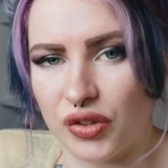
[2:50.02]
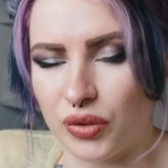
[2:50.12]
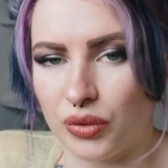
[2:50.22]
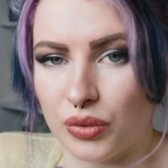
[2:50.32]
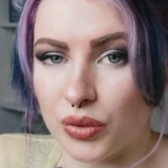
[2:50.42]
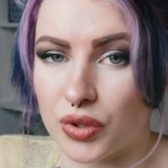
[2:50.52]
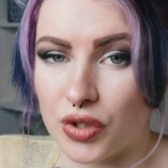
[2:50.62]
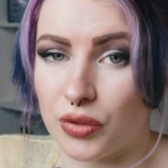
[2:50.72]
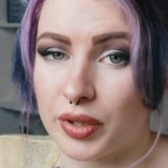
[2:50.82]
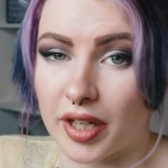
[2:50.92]
to
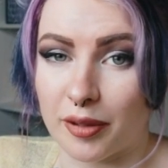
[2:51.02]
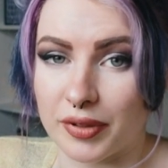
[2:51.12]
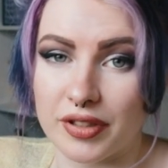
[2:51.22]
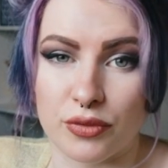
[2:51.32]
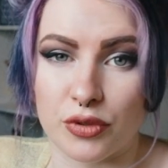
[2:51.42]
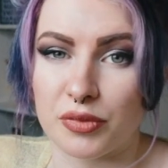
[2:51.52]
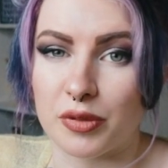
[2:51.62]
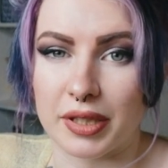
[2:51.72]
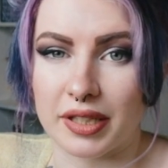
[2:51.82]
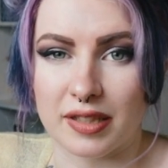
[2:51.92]
doing up this room to
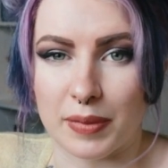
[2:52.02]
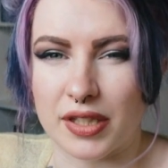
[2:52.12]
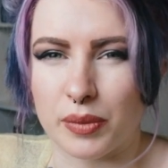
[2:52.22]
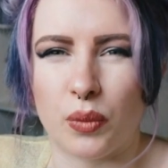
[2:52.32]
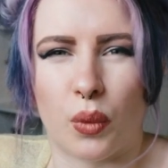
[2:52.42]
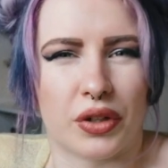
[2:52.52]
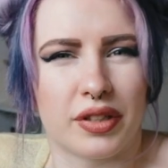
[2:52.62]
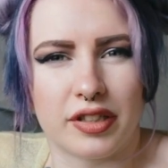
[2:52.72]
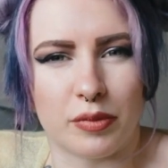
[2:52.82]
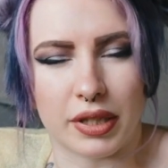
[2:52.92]
being a space we
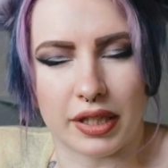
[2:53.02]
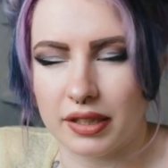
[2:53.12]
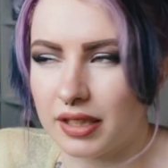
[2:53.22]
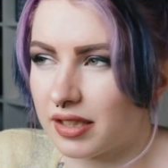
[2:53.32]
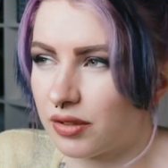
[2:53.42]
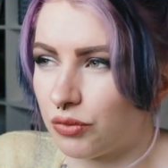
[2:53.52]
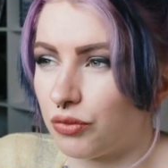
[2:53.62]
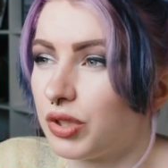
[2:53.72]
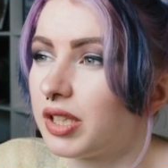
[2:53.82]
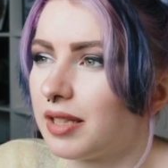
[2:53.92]
wanted to be in. It's
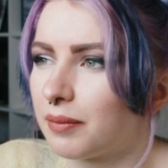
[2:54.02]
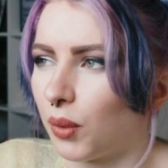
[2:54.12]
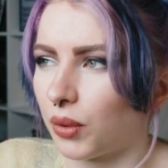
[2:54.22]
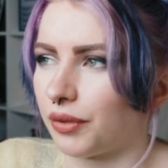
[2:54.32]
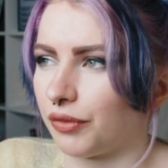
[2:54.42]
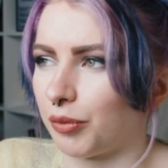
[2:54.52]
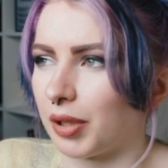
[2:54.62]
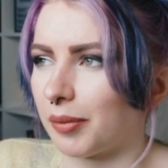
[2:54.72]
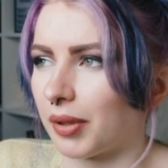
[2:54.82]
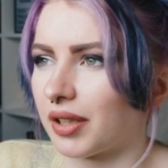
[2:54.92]
really important for me
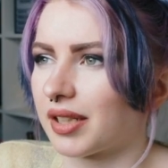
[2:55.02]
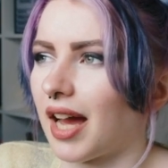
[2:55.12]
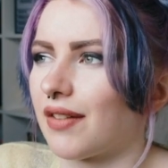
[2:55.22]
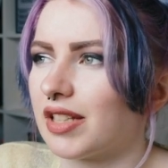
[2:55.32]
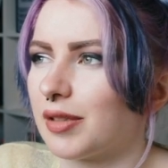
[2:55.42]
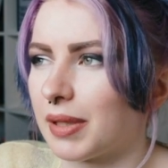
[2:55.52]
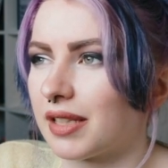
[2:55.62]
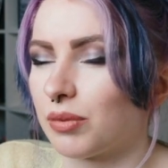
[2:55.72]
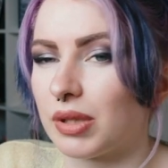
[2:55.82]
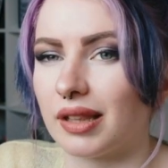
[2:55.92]
and Mark to have a
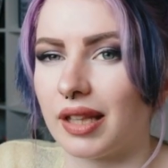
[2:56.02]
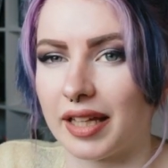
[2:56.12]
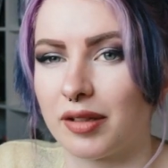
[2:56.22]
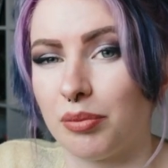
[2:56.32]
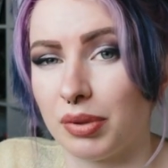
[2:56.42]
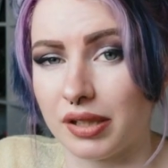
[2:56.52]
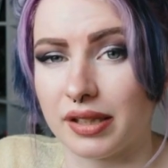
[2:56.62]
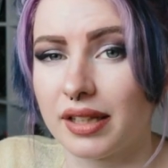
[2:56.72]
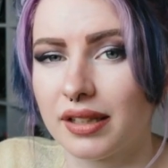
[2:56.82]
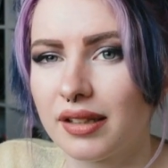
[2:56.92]
space we like
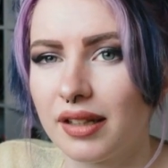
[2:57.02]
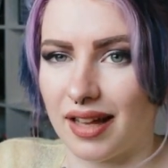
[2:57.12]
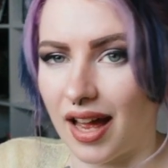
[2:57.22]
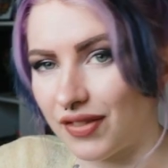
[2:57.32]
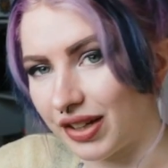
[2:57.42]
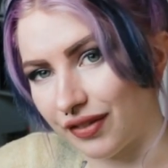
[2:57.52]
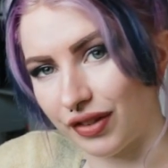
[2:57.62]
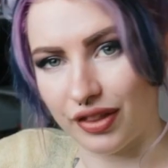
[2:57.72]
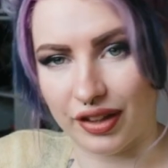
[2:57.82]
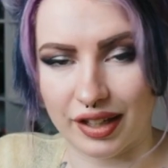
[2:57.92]
being in. Having
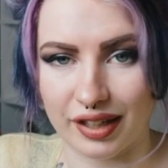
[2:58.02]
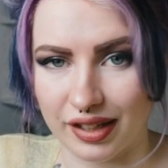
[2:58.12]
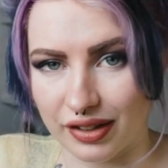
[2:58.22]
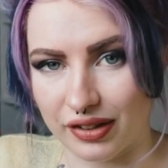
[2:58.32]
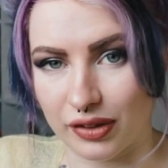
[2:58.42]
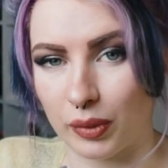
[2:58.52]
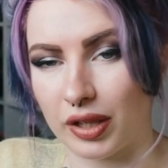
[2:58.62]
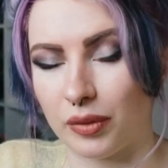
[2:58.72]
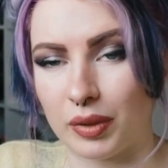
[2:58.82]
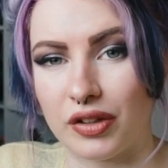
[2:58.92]
everything in here the way
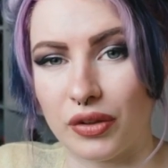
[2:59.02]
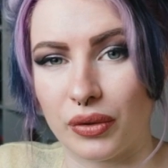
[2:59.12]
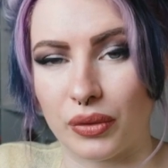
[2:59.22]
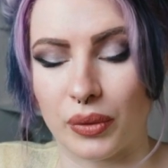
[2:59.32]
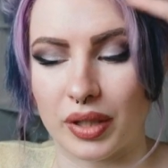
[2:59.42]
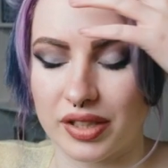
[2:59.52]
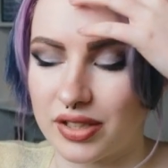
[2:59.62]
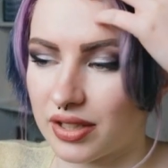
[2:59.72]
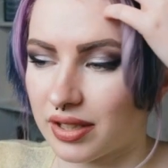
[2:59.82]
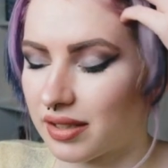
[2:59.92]
that we do,
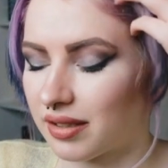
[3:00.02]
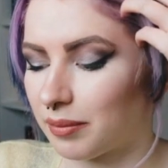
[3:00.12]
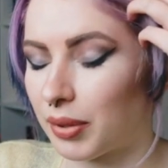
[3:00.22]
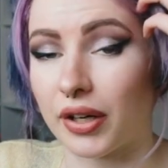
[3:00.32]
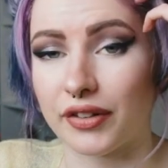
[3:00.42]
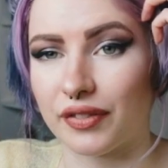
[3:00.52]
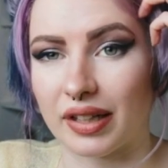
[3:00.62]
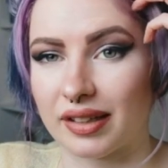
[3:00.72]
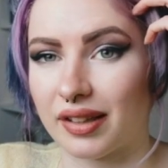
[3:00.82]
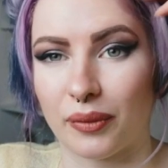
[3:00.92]
it's just
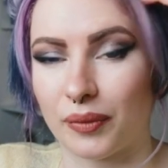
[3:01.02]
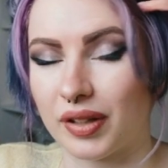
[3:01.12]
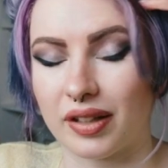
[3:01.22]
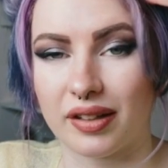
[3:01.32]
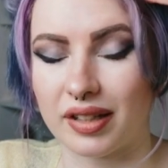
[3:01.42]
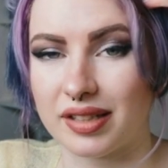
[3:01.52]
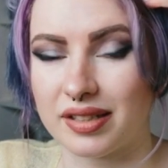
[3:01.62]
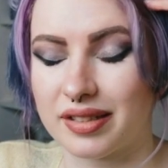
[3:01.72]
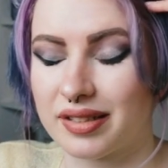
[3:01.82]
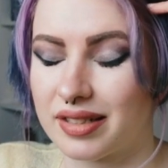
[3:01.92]
perfect. It's
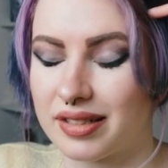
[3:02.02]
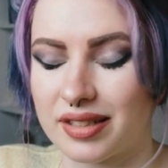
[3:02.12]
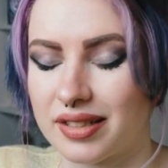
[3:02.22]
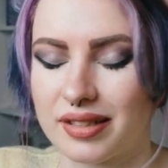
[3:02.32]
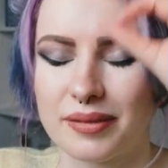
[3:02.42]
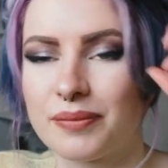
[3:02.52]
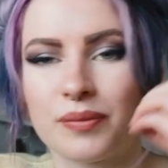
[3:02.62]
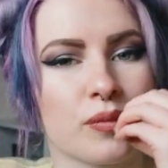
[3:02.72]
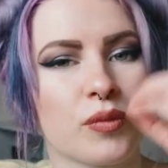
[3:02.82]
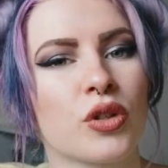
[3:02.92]
just
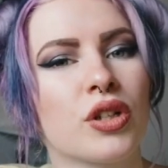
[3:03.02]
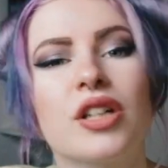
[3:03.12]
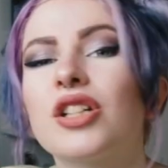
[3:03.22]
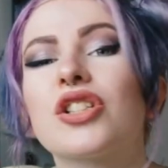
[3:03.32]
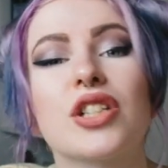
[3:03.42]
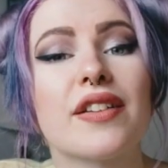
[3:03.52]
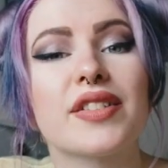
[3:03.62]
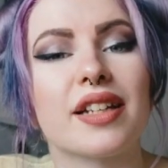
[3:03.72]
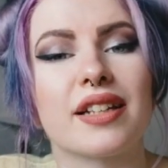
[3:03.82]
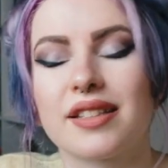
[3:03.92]
chef's
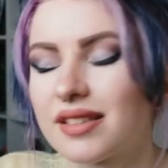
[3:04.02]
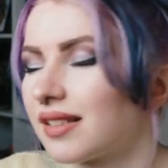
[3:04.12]
kiss.